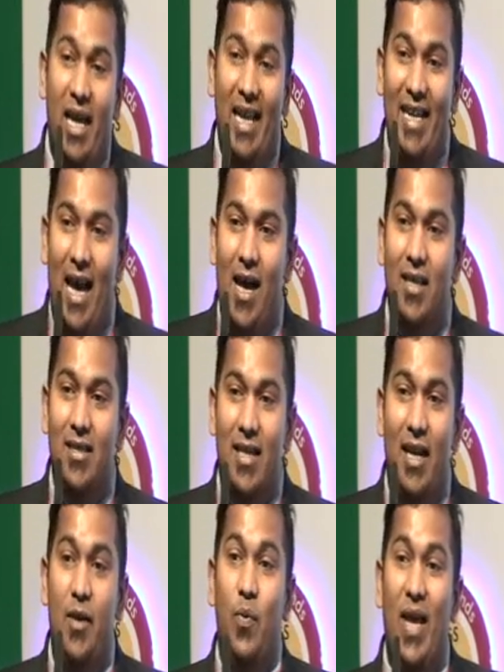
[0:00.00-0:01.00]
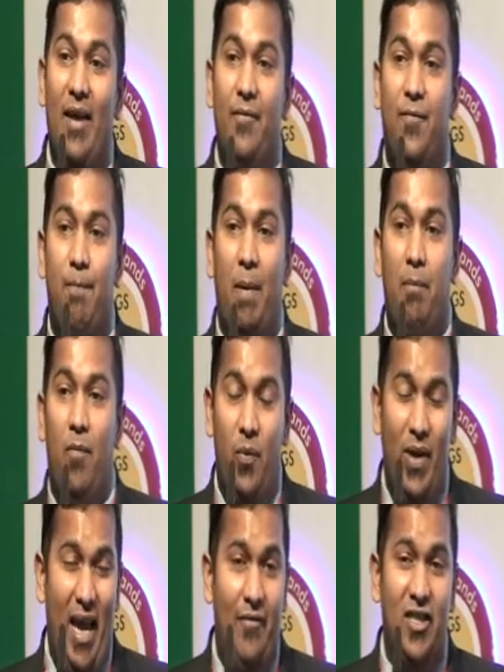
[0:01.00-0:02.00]
In our study, we
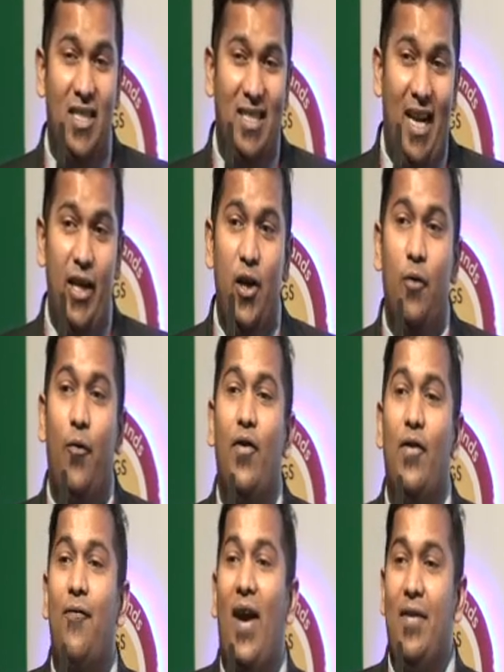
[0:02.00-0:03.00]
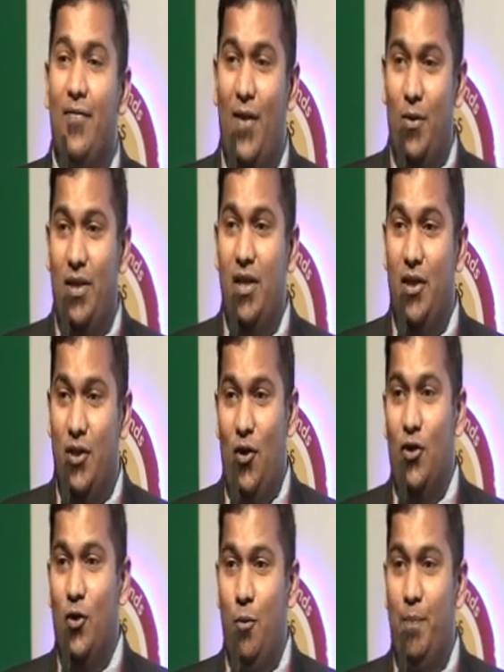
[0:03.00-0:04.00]
have a study of over 5,000
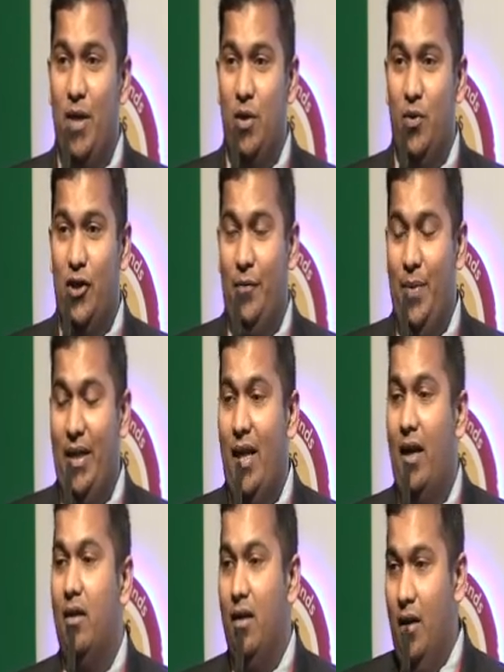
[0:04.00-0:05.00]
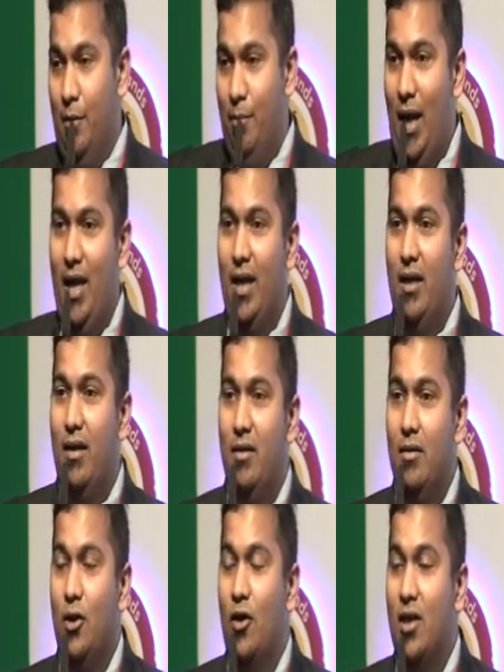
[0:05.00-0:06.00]
hysteroscopies which have been done
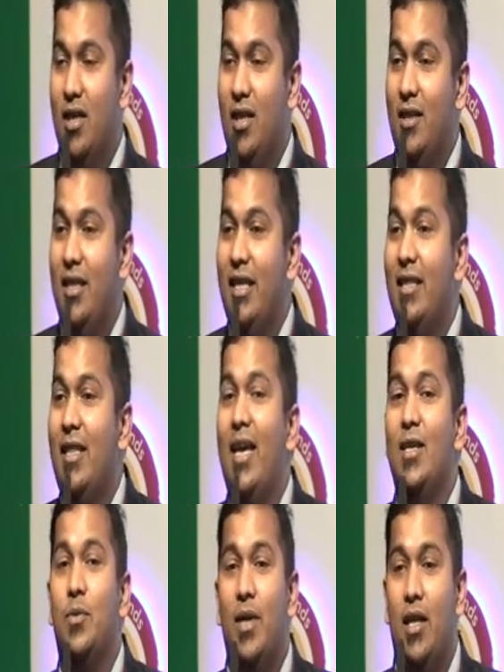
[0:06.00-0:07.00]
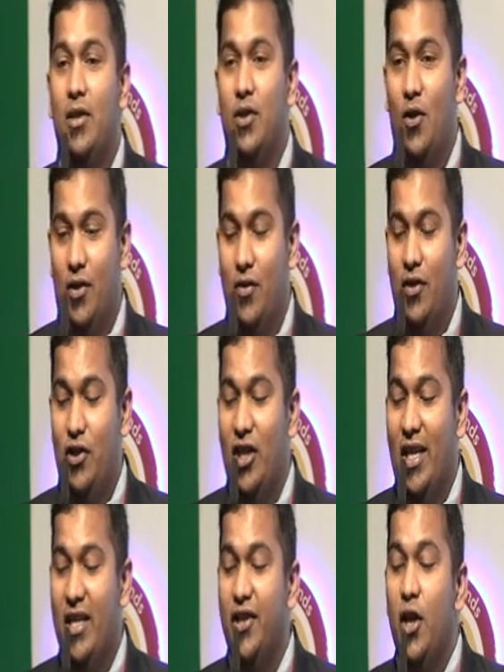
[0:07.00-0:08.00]
by Dr. Nandita as well as Dr.
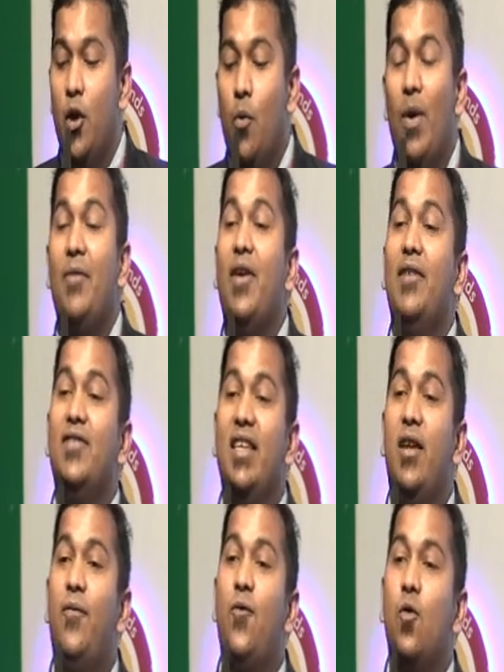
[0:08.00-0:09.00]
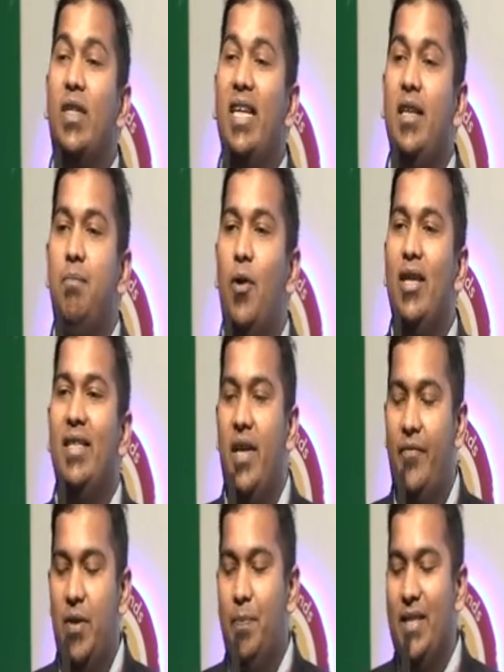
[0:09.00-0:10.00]
Rishikesh, where we have seen a
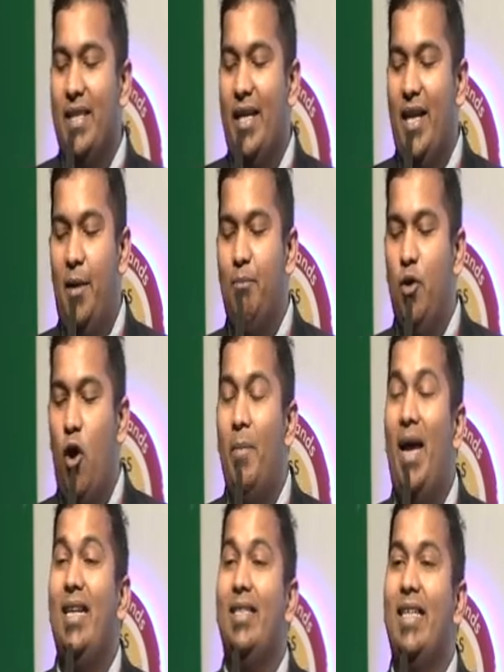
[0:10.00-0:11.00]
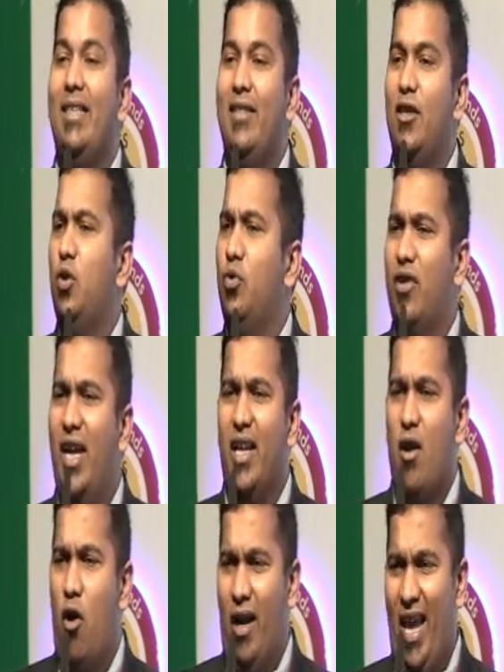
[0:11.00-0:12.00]
14.7% abnormality in the uterine
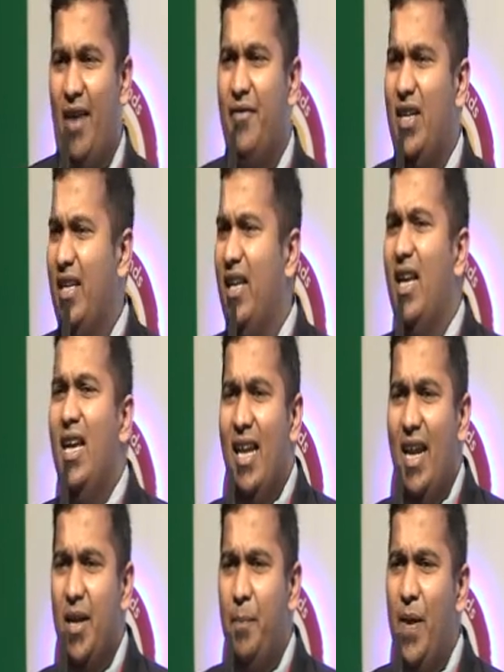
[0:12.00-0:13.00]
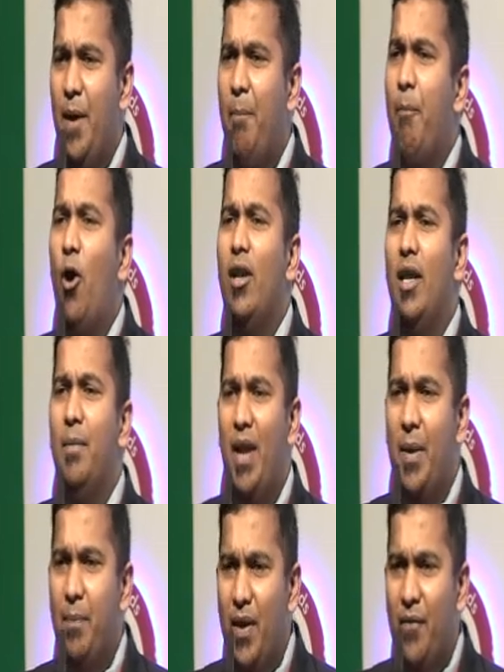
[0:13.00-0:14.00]
cavity. Let it be a polyp,
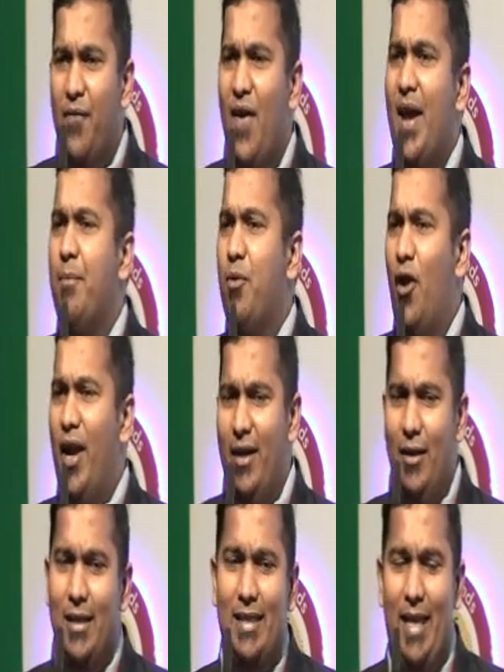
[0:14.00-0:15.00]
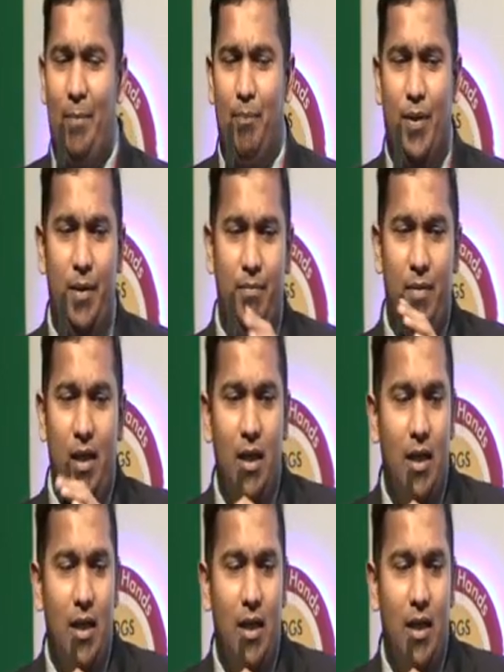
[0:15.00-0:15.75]
let it be a fibroid, a septum.